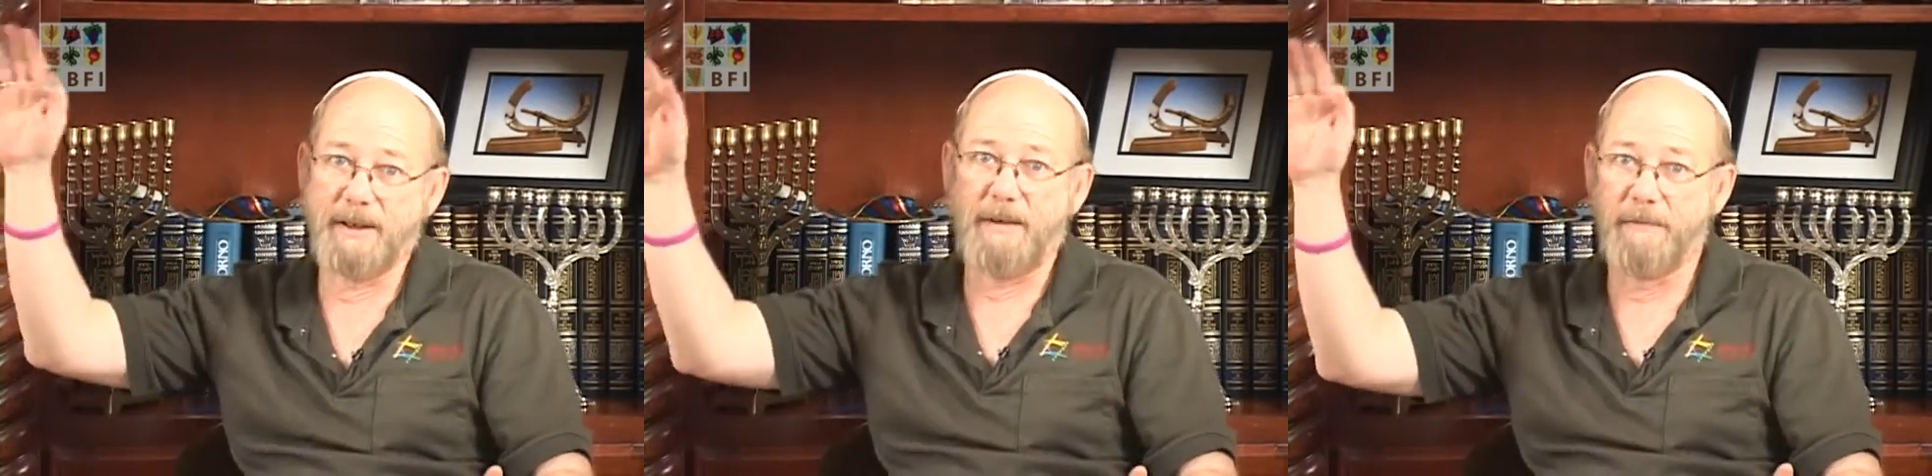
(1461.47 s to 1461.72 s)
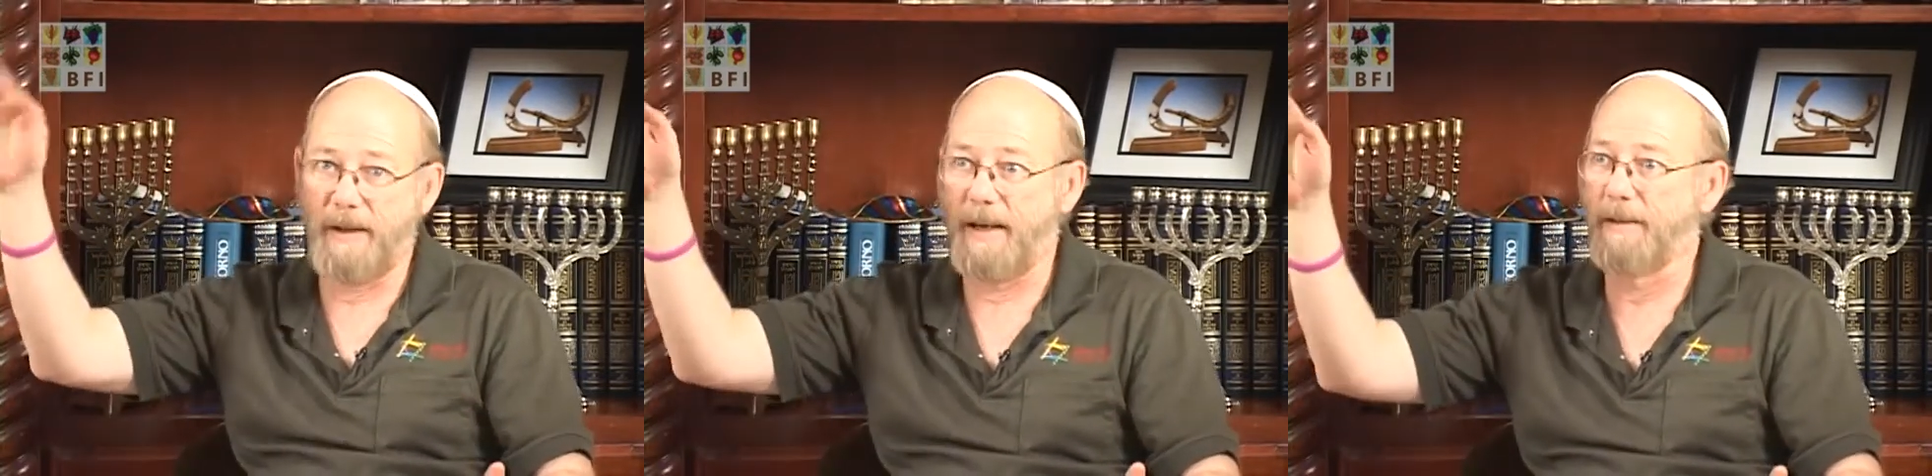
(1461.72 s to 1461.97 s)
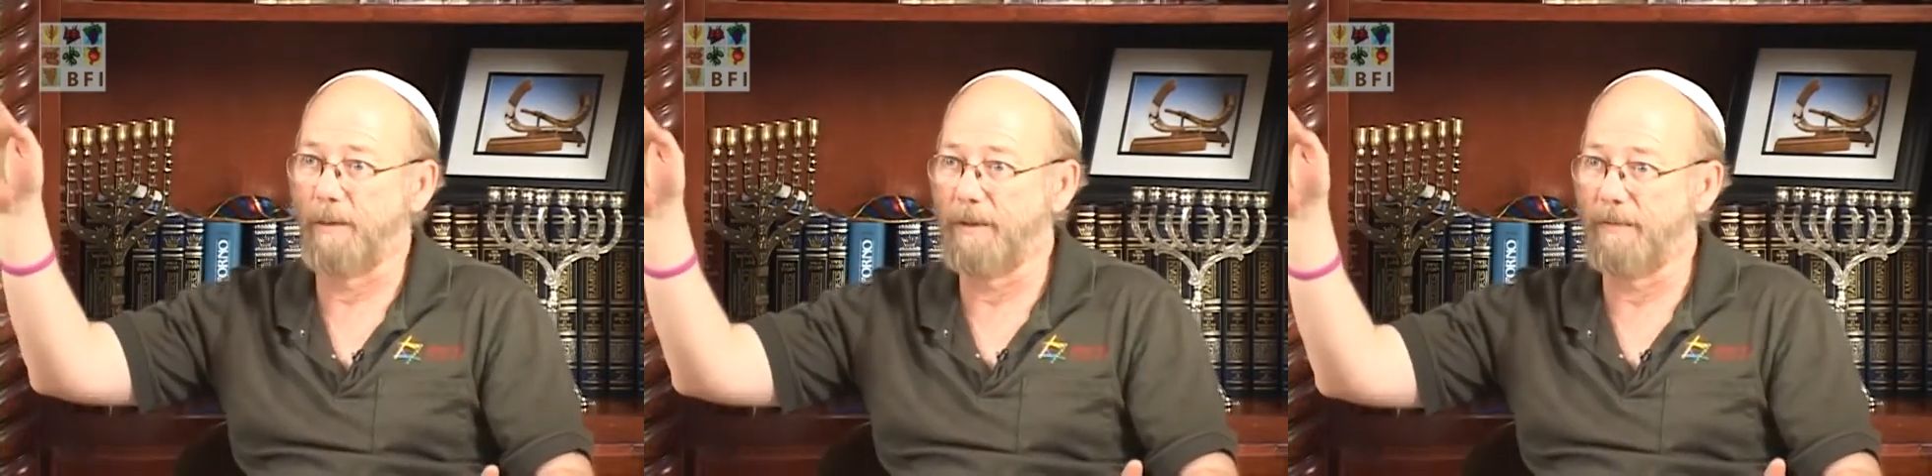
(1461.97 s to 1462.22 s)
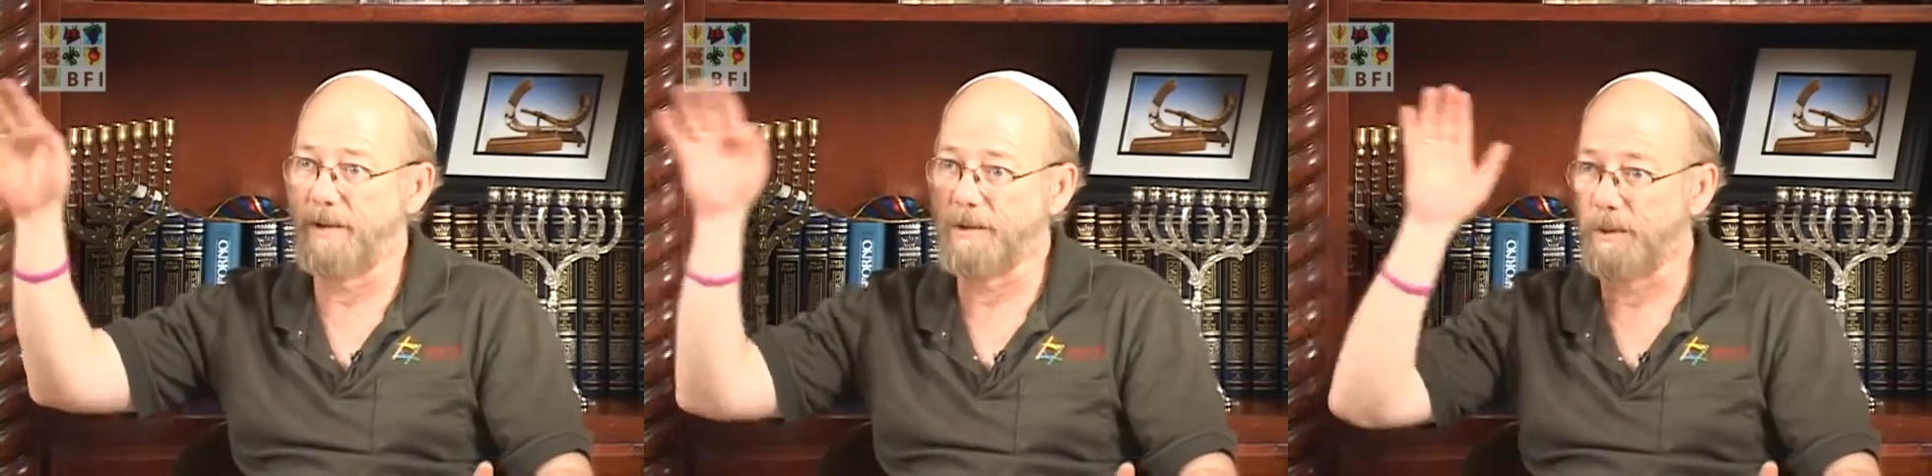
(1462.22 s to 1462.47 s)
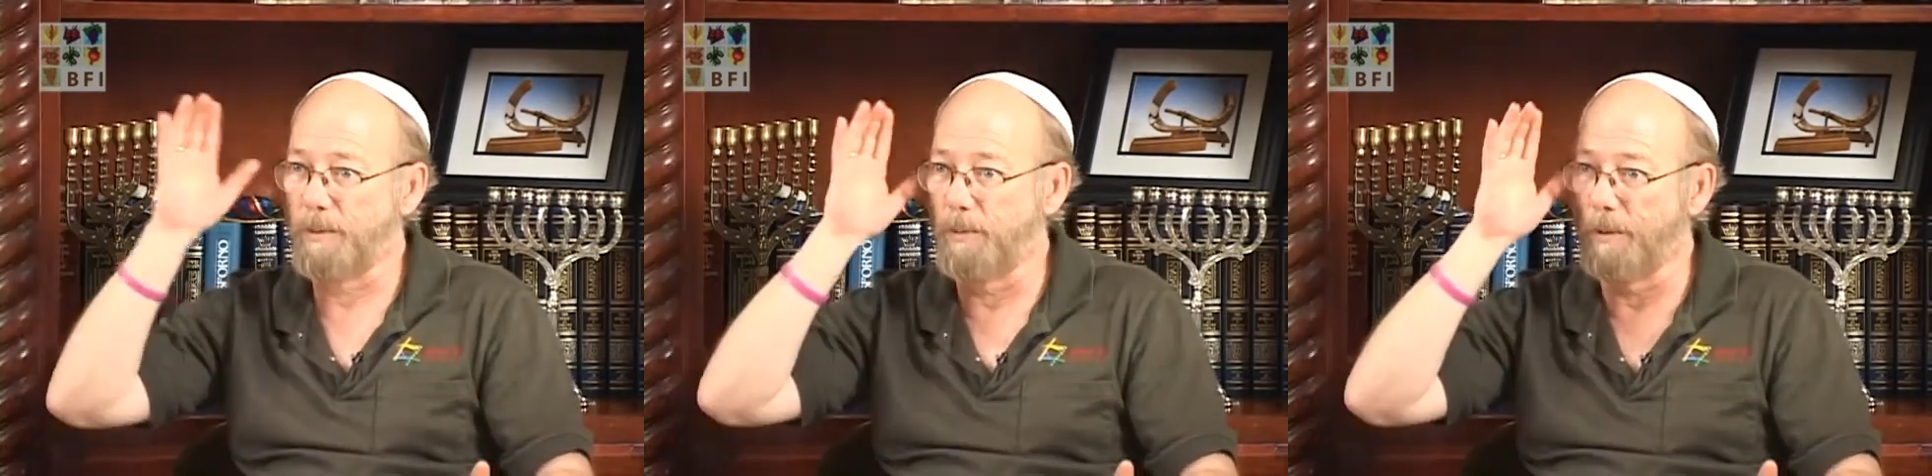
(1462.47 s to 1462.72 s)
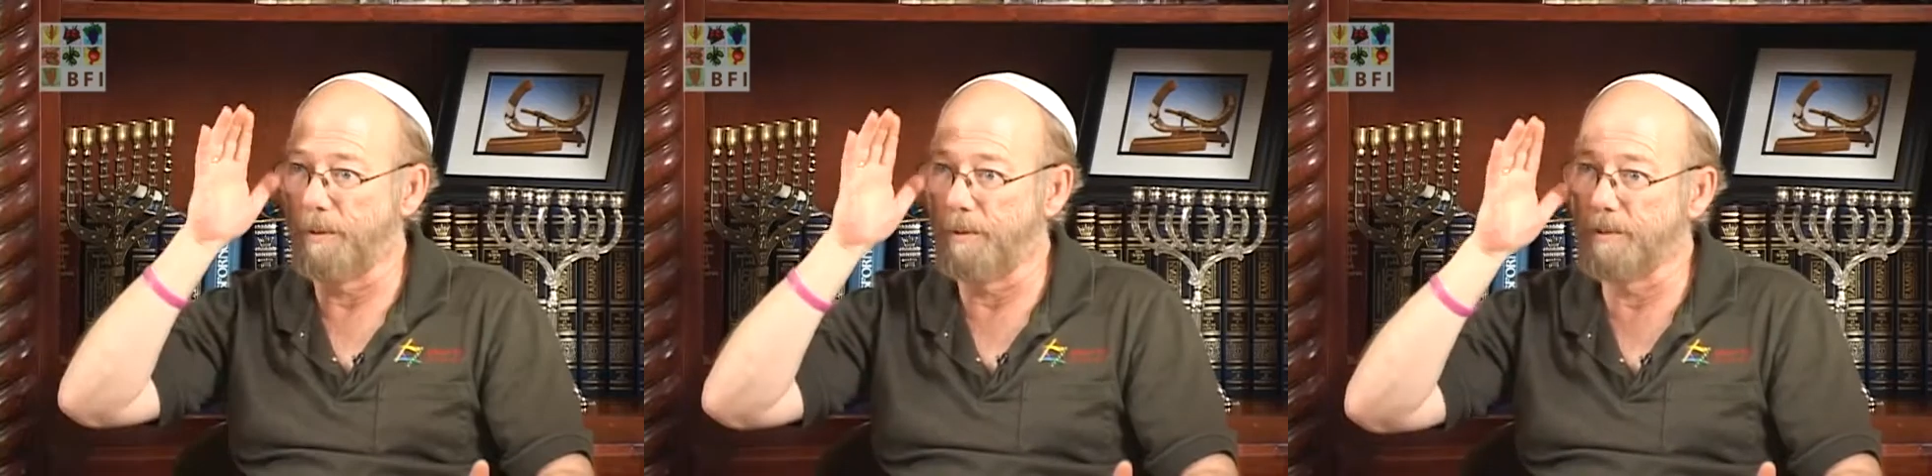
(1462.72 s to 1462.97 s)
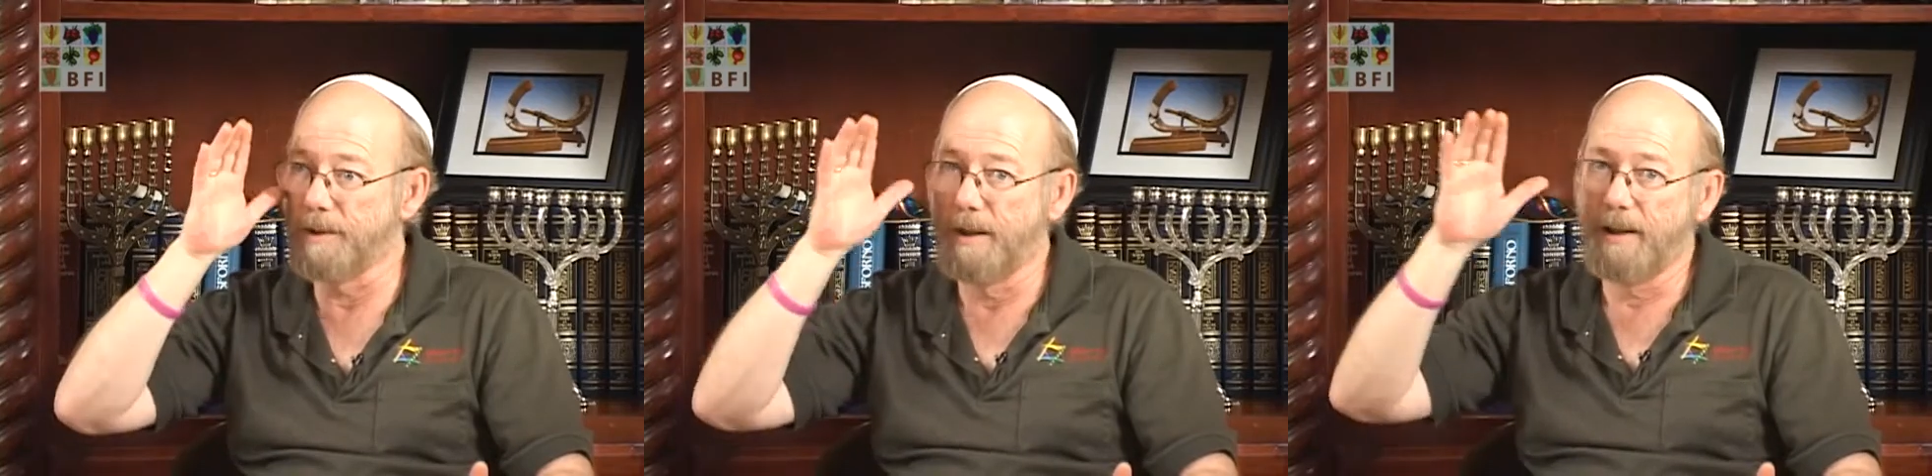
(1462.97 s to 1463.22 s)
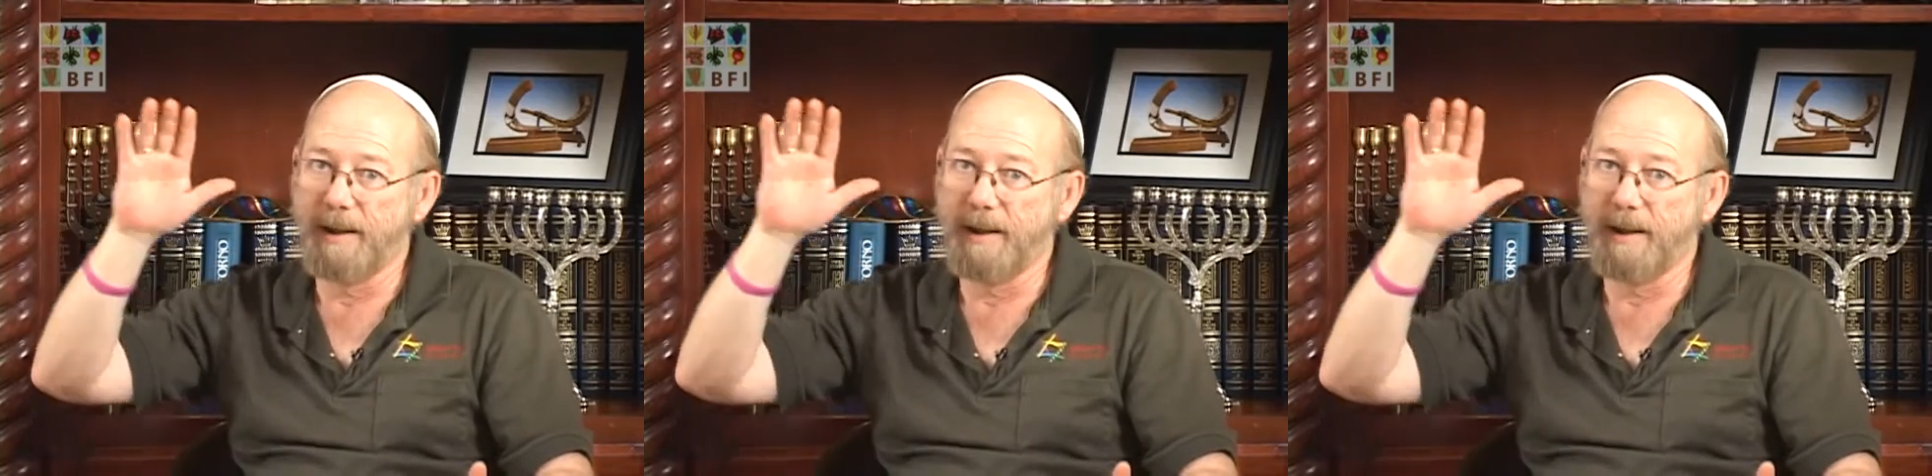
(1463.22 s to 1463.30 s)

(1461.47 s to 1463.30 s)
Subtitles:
an effect on the physical worlds.